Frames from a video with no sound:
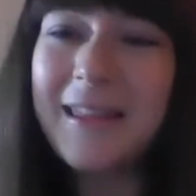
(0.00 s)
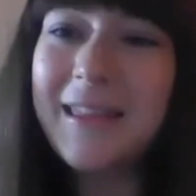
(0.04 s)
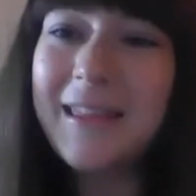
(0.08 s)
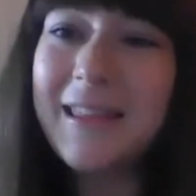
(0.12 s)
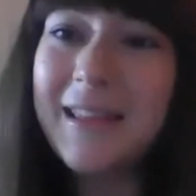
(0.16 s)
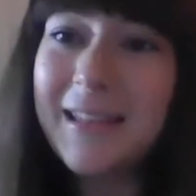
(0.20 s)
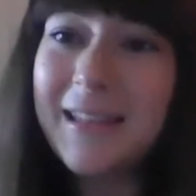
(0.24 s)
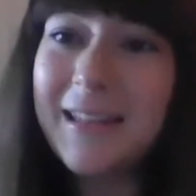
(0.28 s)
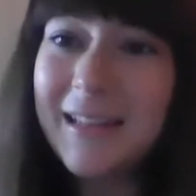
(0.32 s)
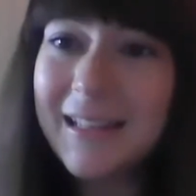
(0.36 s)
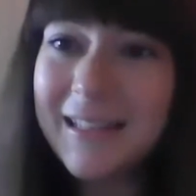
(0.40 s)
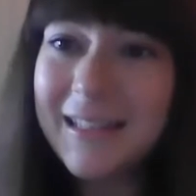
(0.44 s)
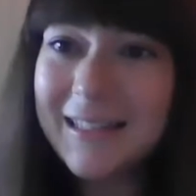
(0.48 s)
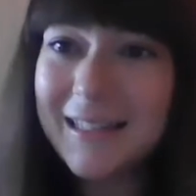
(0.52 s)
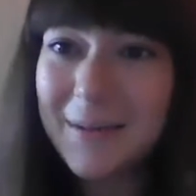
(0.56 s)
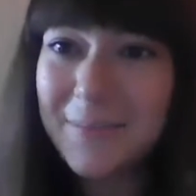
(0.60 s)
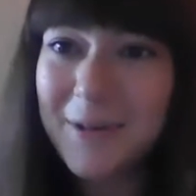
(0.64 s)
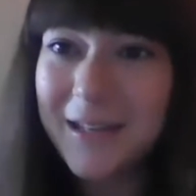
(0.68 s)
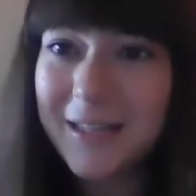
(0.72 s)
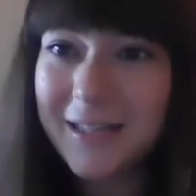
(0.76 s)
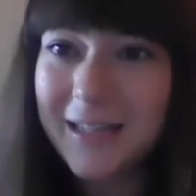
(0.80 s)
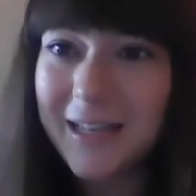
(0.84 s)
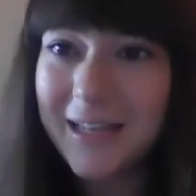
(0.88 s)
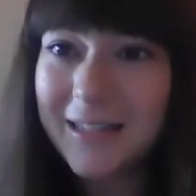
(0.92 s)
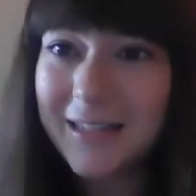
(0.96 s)
well, I think in some
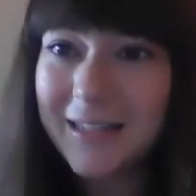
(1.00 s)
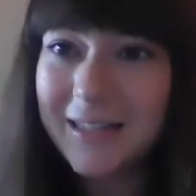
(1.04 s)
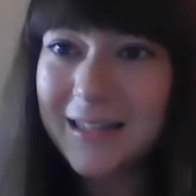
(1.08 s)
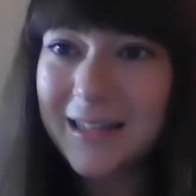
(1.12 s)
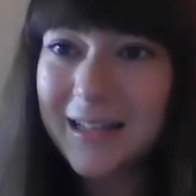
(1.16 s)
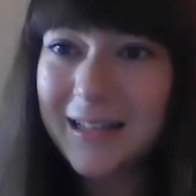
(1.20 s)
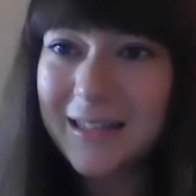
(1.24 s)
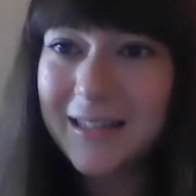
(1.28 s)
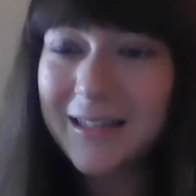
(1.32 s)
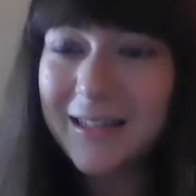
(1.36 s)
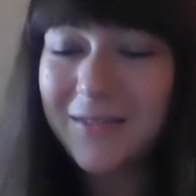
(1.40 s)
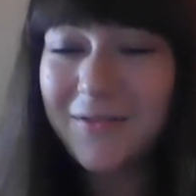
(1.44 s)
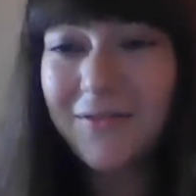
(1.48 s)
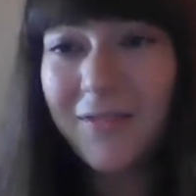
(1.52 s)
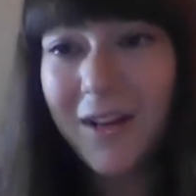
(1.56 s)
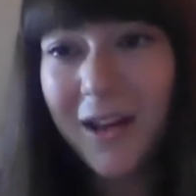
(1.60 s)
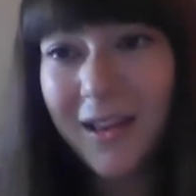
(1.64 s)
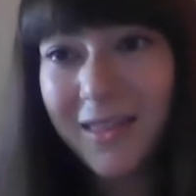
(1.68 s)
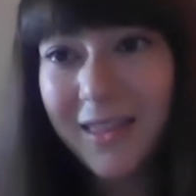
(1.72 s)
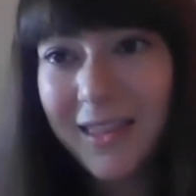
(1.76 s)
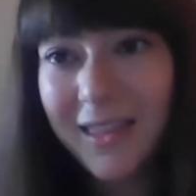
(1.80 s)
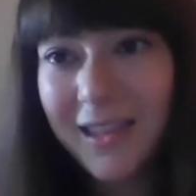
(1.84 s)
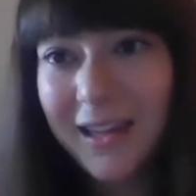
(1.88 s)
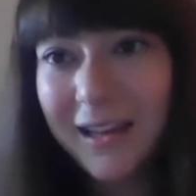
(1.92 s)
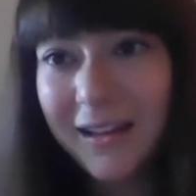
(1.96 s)
ways that's the
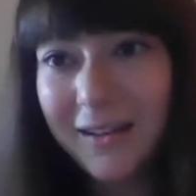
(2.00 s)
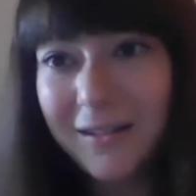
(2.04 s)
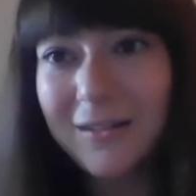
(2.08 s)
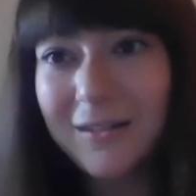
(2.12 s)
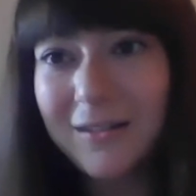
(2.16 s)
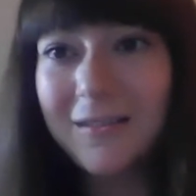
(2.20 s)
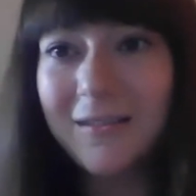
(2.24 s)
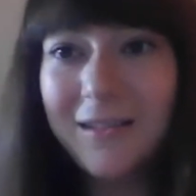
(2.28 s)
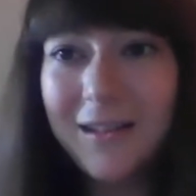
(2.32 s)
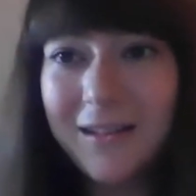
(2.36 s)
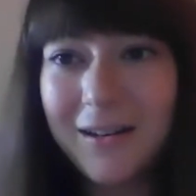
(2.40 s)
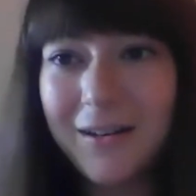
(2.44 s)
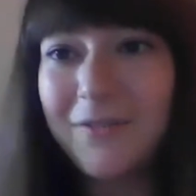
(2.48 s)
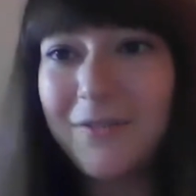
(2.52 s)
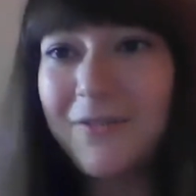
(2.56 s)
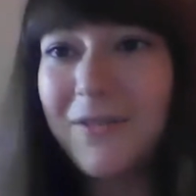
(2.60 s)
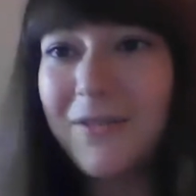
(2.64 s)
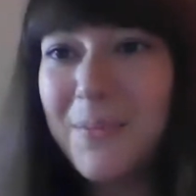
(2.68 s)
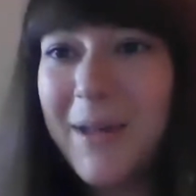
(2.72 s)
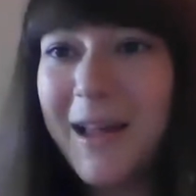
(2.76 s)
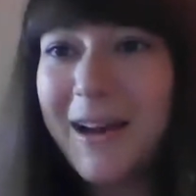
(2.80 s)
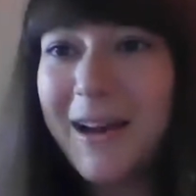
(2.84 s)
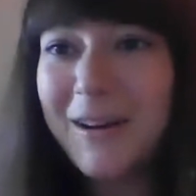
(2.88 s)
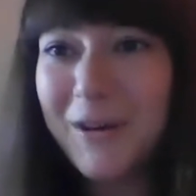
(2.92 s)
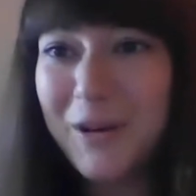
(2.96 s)
fun thing, or,
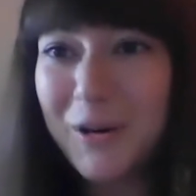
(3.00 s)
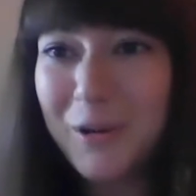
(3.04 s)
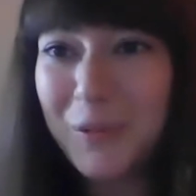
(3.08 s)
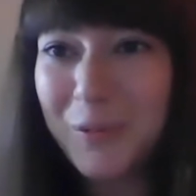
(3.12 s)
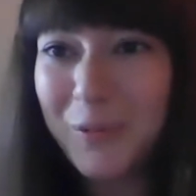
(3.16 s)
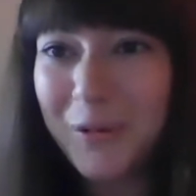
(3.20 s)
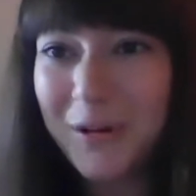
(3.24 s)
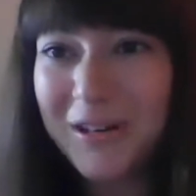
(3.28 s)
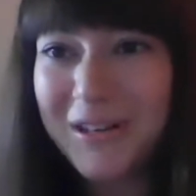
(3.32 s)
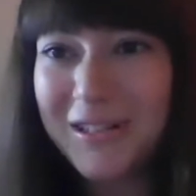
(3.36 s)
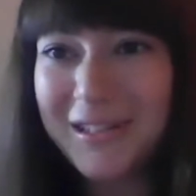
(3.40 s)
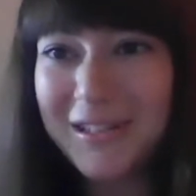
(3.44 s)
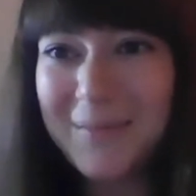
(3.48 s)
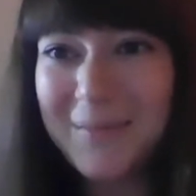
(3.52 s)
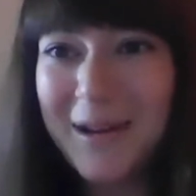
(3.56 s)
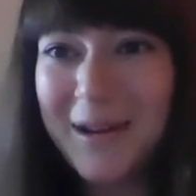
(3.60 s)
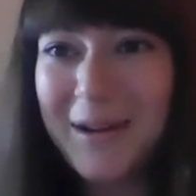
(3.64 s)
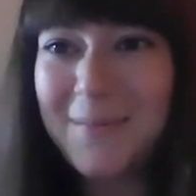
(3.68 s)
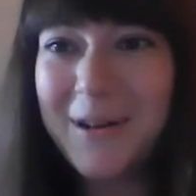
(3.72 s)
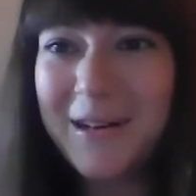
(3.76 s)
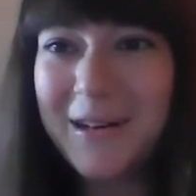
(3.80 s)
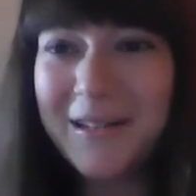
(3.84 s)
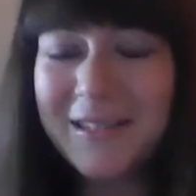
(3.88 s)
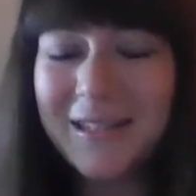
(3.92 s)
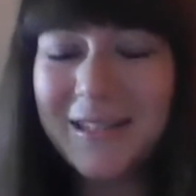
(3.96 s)
for better or worse,
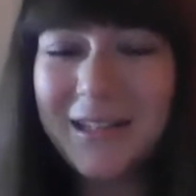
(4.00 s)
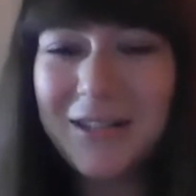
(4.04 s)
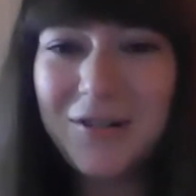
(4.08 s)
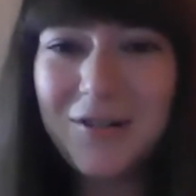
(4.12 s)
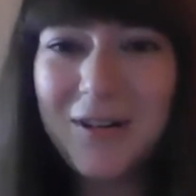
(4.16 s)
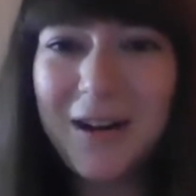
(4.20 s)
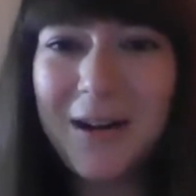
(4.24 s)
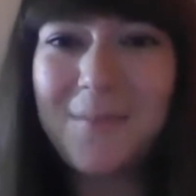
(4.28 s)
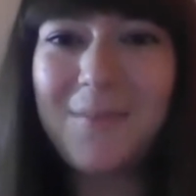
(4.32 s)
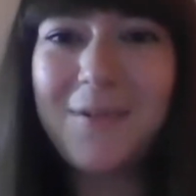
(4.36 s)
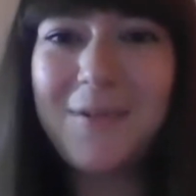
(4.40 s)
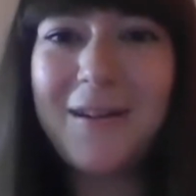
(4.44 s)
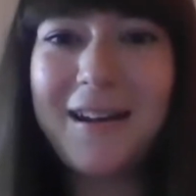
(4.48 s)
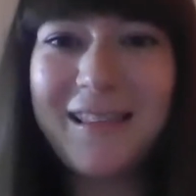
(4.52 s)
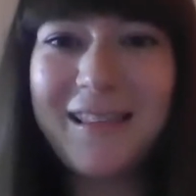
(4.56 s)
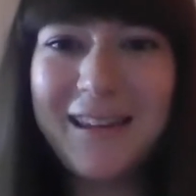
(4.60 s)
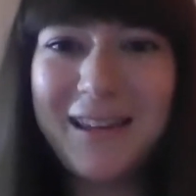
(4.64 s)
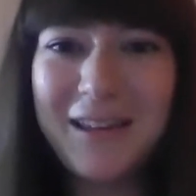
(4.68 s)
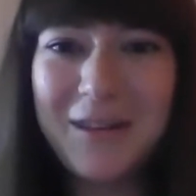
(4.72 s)
about President Trump, right?